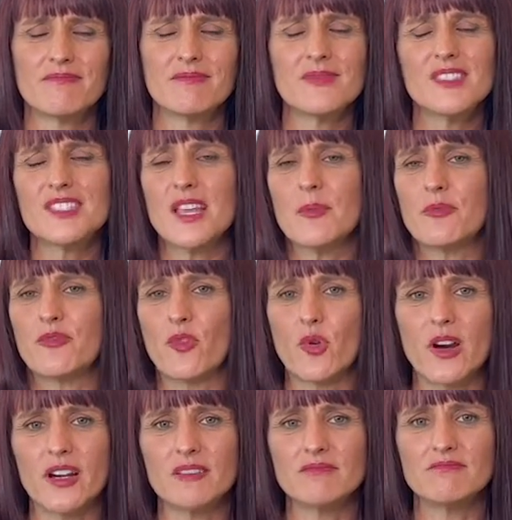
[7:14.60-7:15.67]
Step
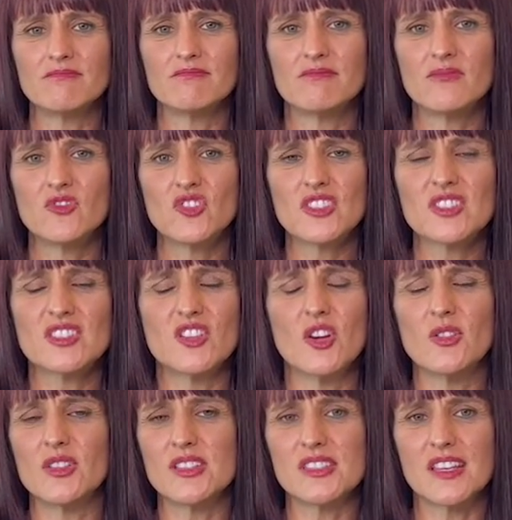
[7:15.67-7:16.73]
4, just
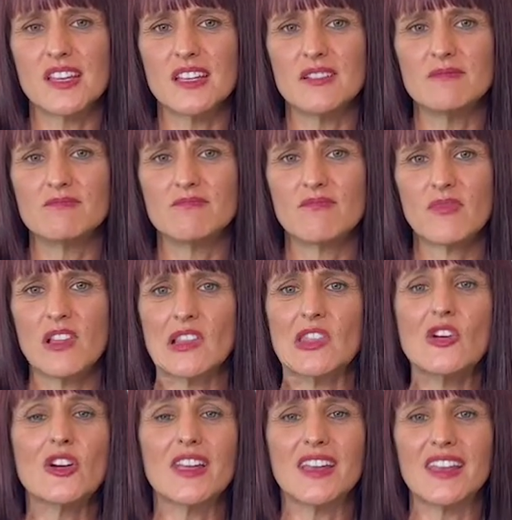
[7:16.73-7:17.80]
notice it,
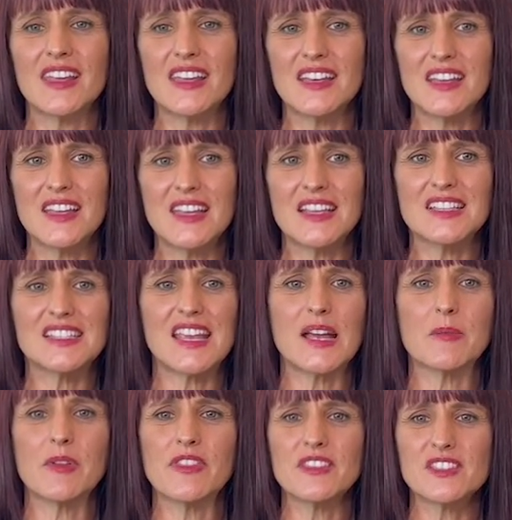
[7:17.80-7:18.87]
look at it,
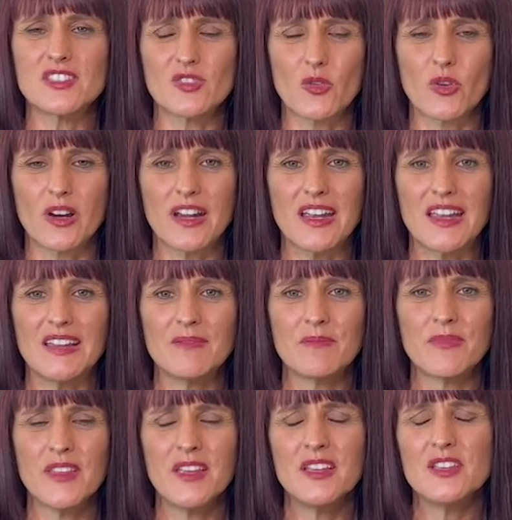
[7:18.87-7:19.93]
examine the story.
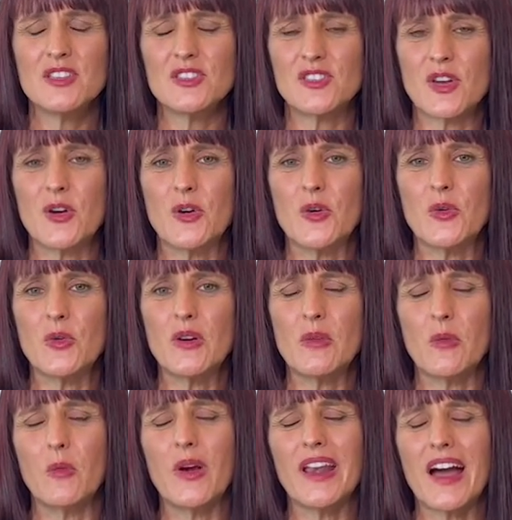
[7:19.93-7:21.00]
So
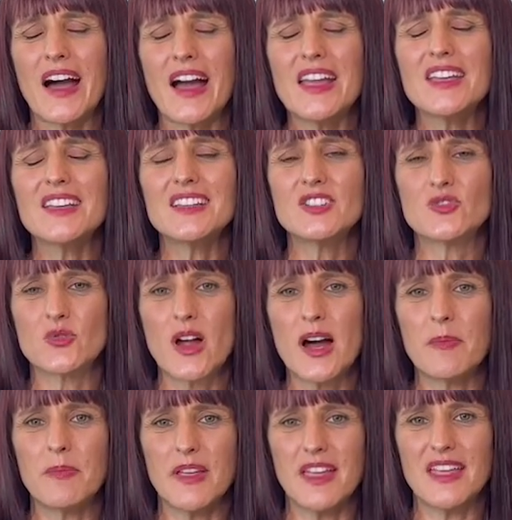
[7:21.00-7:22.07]
when I could
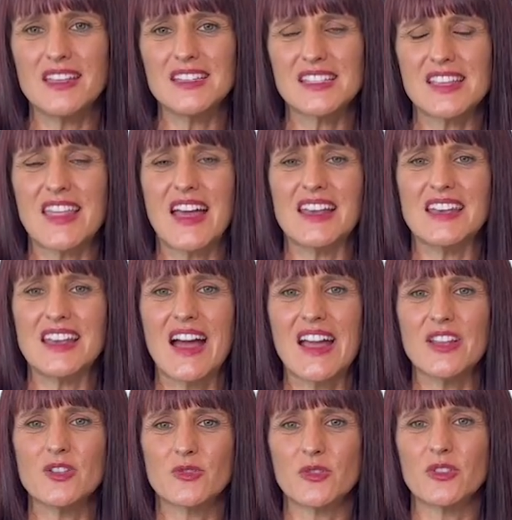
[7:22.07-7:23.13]
drop into that
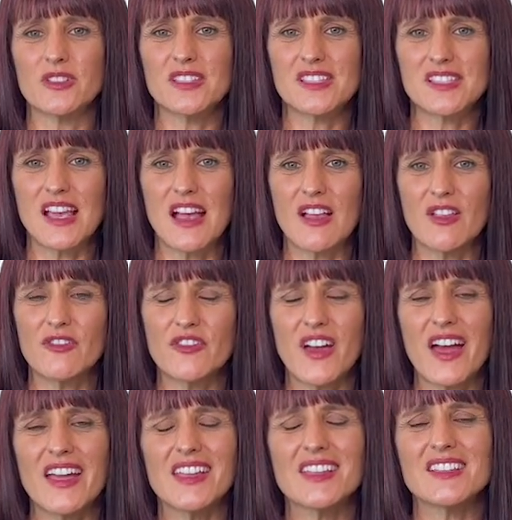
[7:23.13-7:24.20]
9-year-old self,
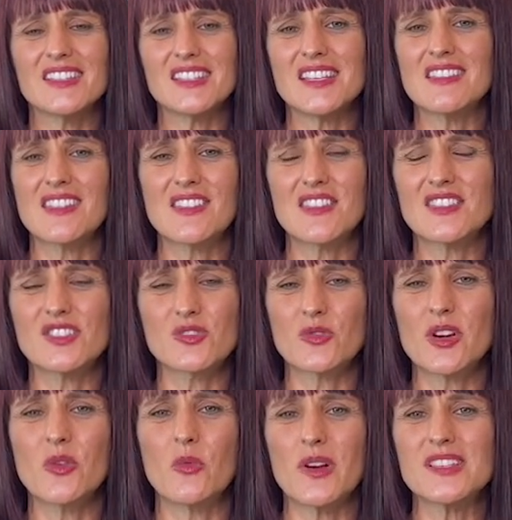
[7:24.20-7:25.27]
I could see that the
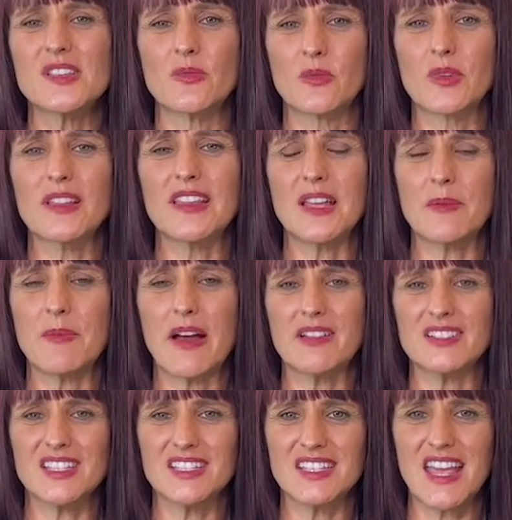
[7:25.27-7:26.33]
story wasn't really
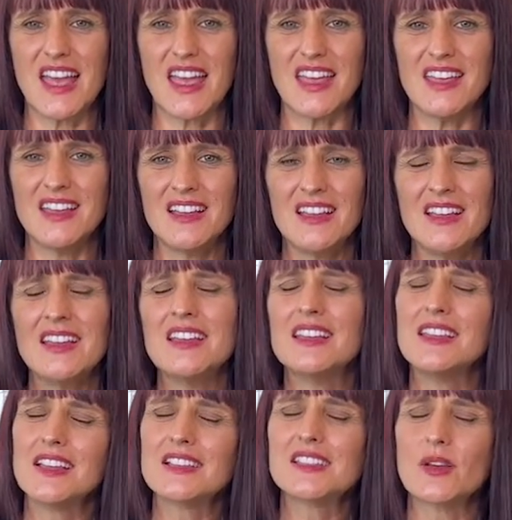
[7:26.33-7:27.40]
about today.
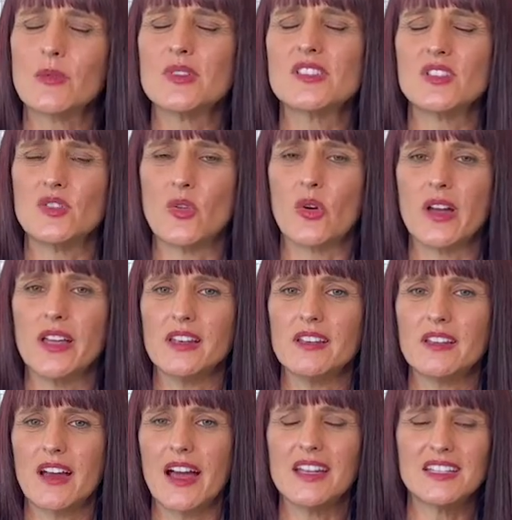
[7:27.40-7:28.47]
Yes, I was annoyed.
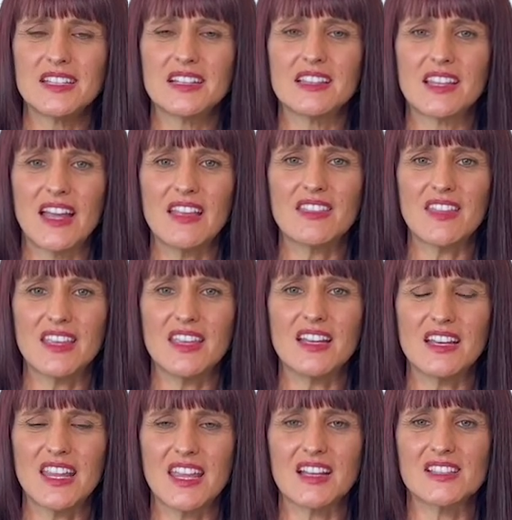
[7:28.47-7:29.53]
I didn't like that he
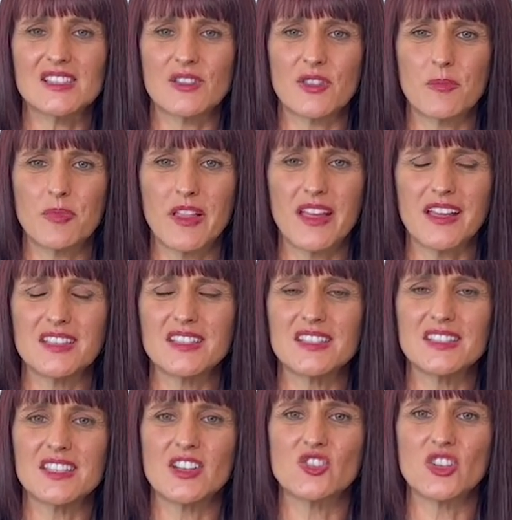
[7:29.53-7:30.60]
had canceled the plans in
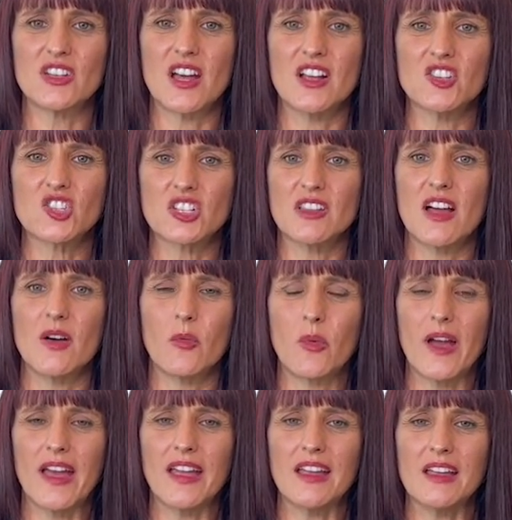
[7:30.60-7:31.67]
such a nonchalant
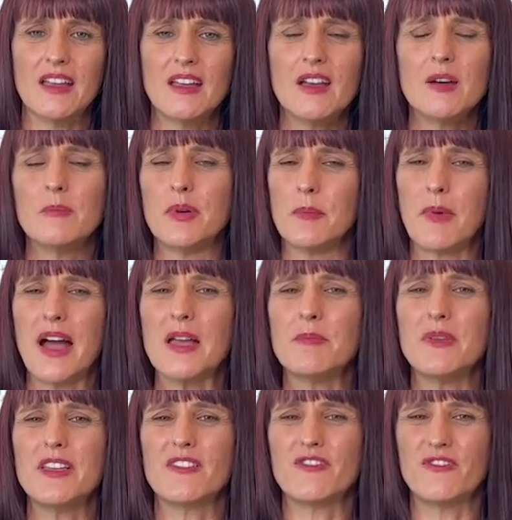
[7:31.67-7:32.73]
way. But my
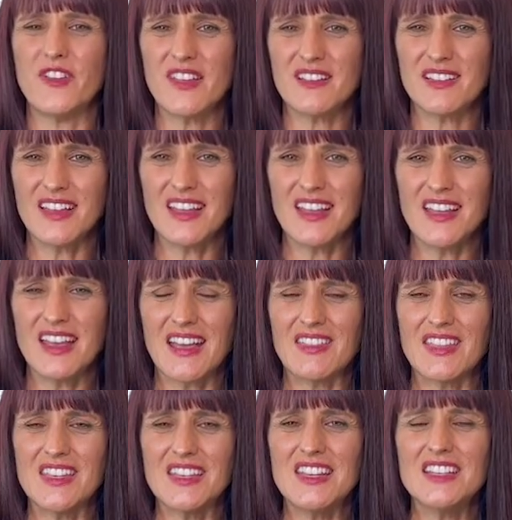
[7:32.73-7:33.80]
big feeling and
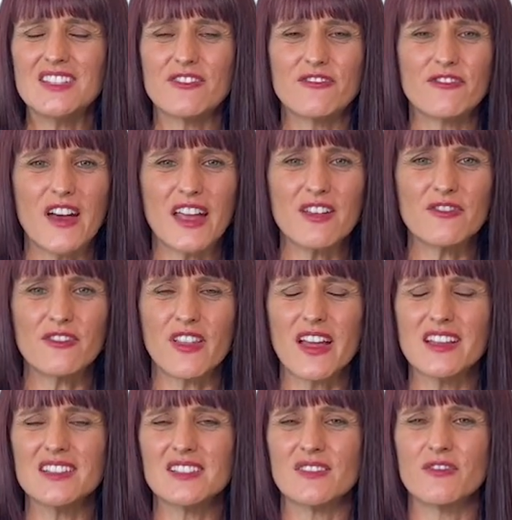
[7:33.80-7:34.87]
the need to fight,
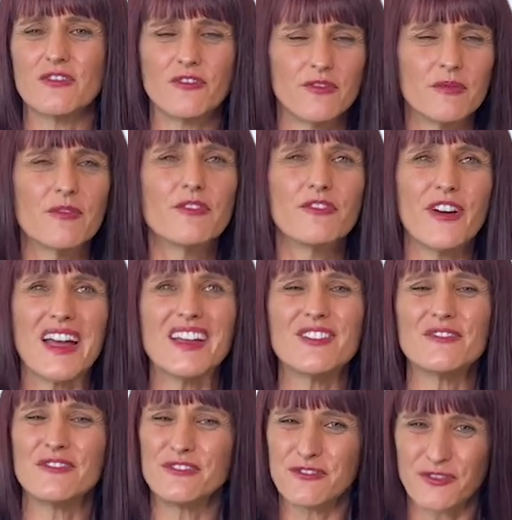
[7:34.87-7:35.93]

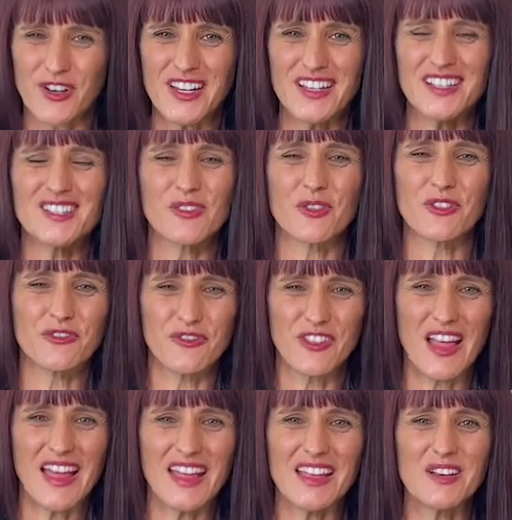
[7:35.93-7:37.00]
freeze, or
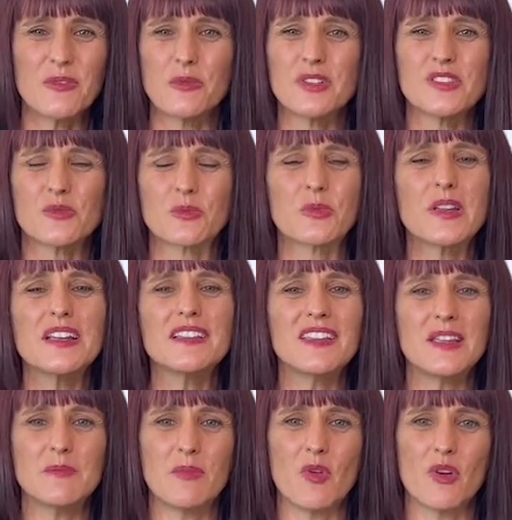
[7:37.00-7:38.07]
flight was
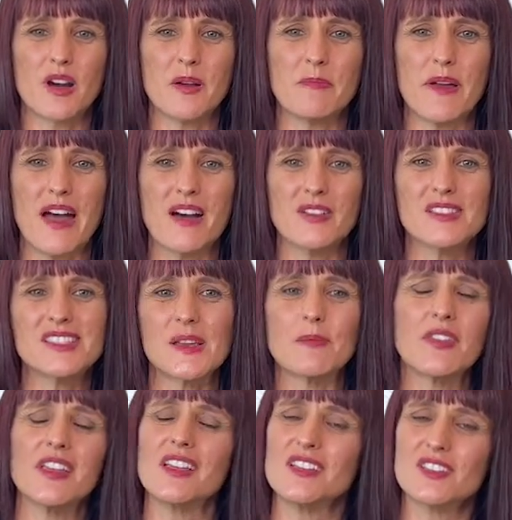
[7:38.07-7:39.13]
really more about
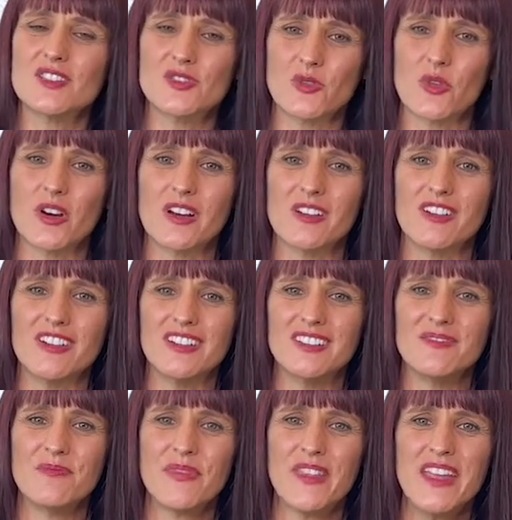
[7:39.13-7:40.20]
something
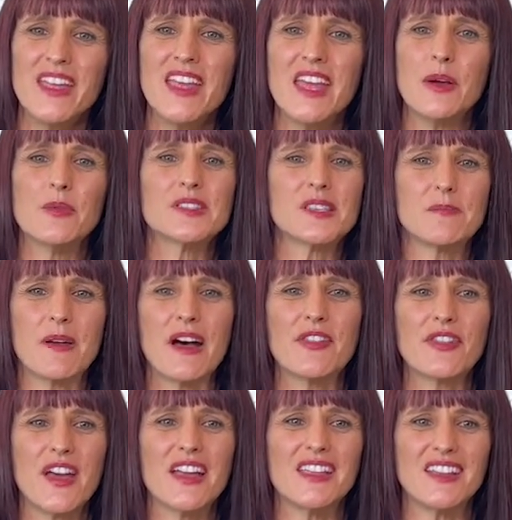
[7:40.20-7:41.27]
historical. It was about
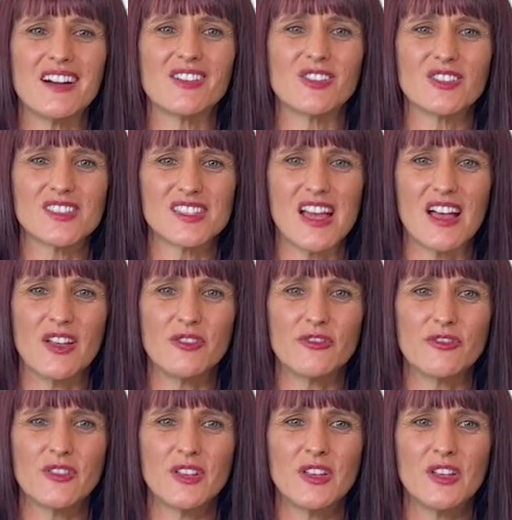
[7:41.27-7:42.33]
that younger
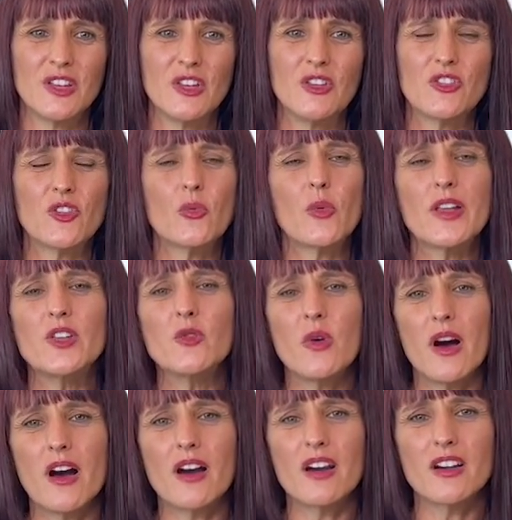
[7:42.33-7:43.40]
self. So when you
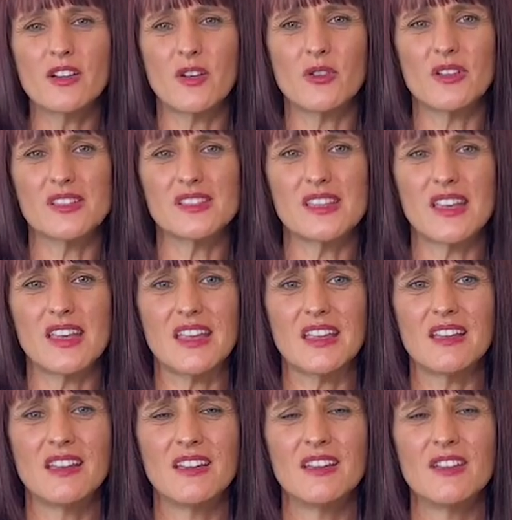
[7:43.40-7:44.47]
are
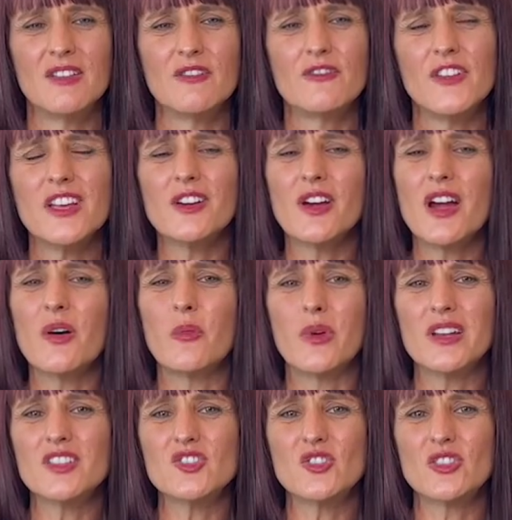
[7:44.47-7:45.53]
noticing, figure out, what
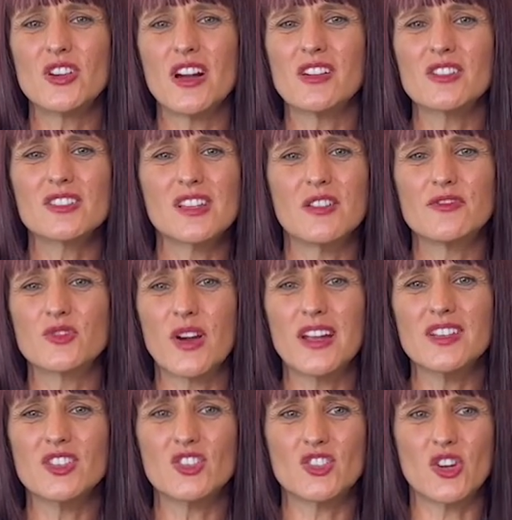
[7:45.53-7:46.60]
is your younger self trying
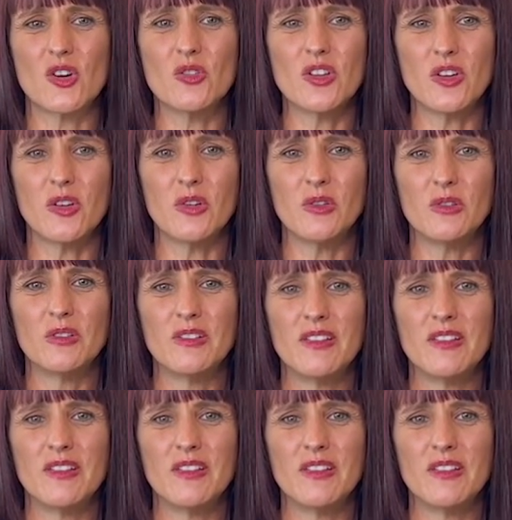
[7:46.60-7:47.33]
to show you?